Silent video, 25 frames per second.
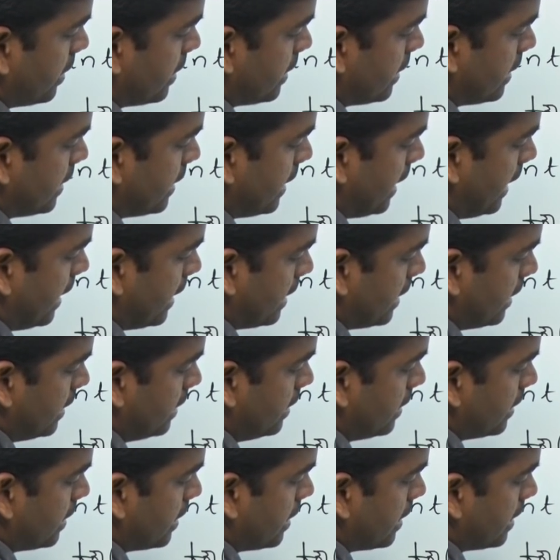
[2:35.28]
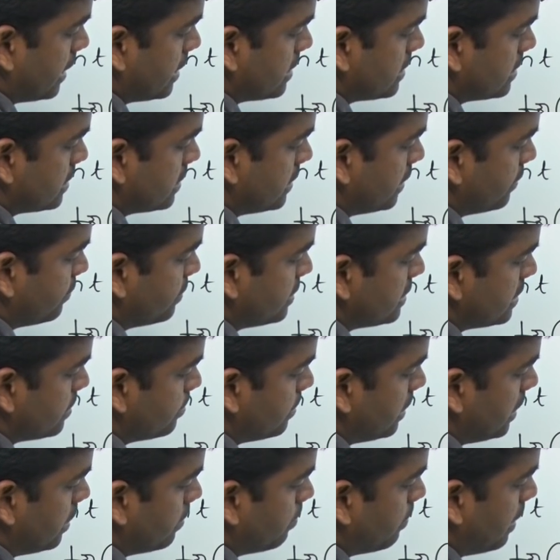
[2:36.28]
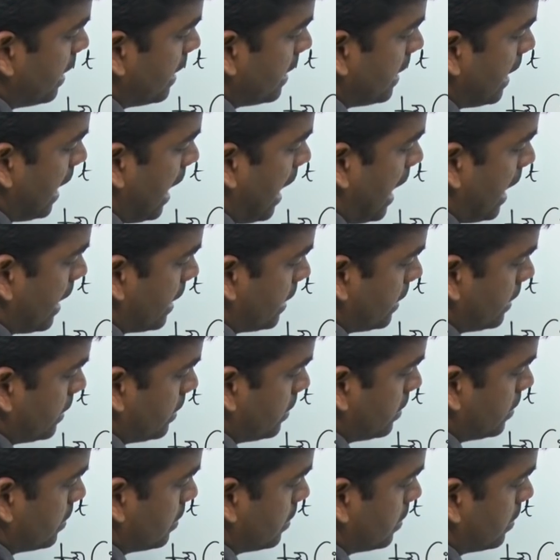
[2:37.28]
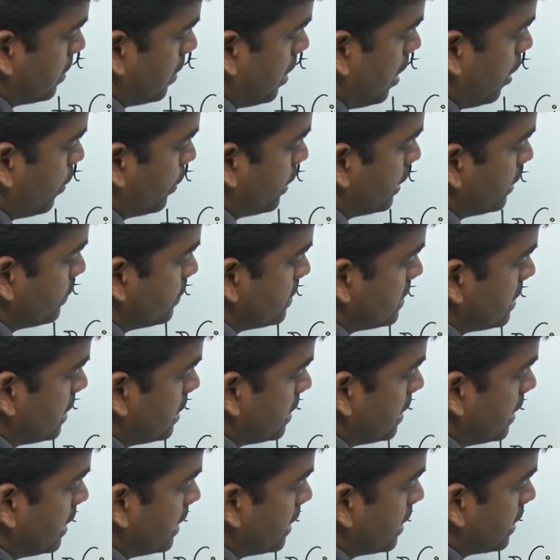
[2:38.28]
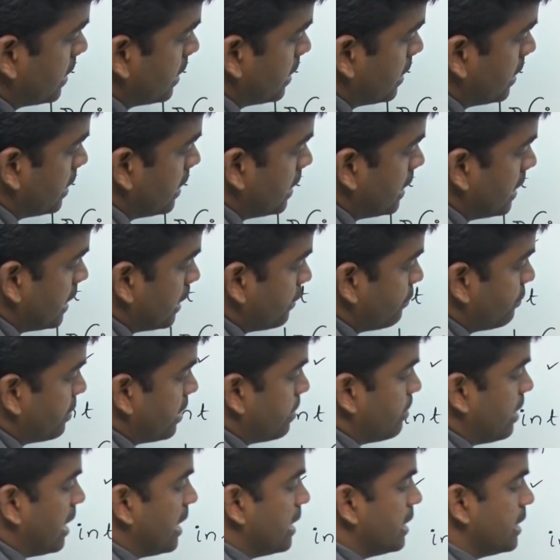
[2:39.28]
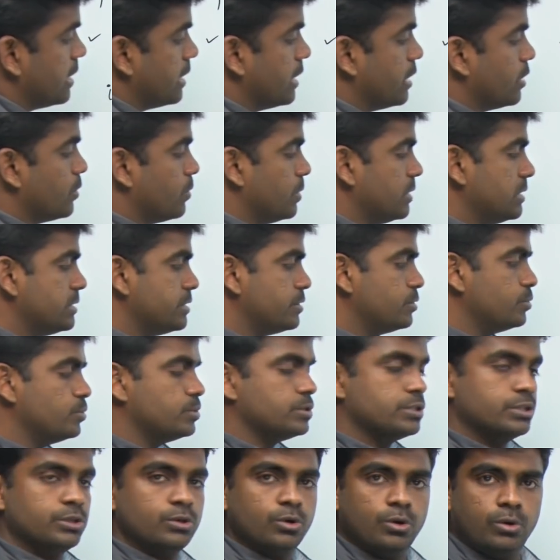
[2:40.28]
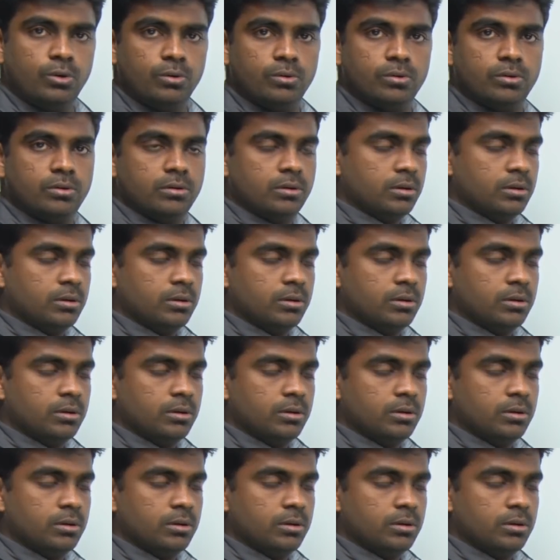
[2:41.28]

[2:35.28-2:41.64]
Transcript: n is divisible by I, how can we say that? If remainder equals to 0,